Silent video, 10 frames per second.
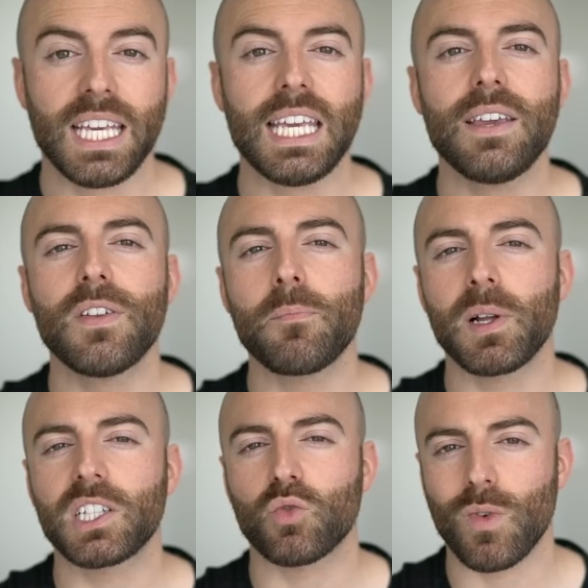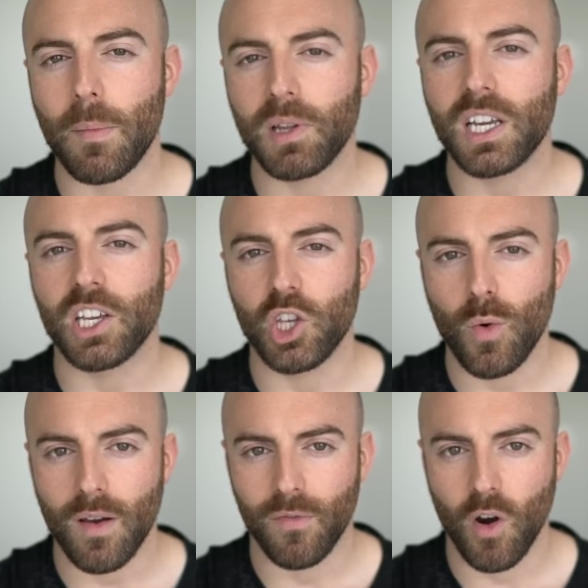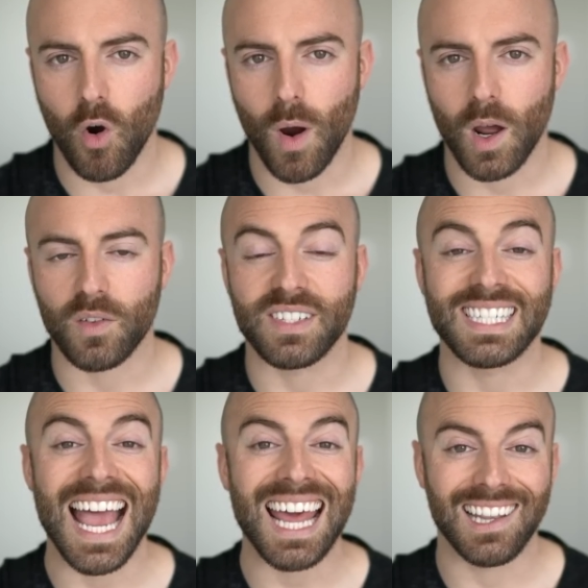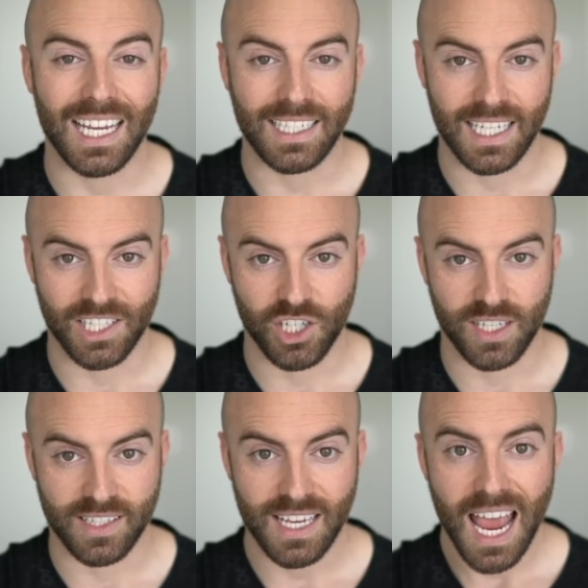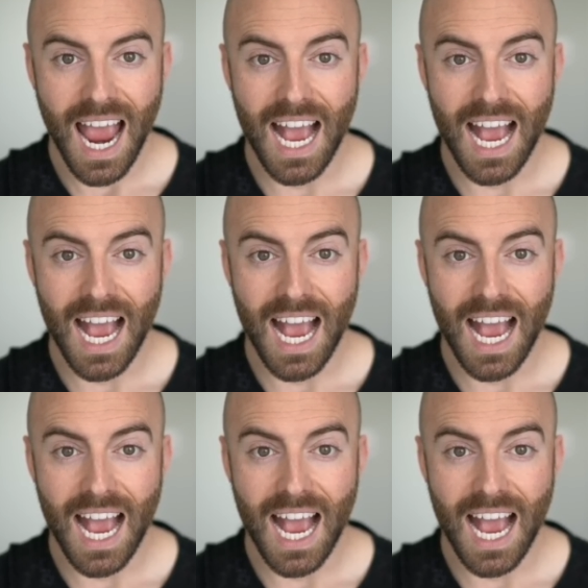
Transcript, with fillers: He even built a replica UFO out of satellite dishes,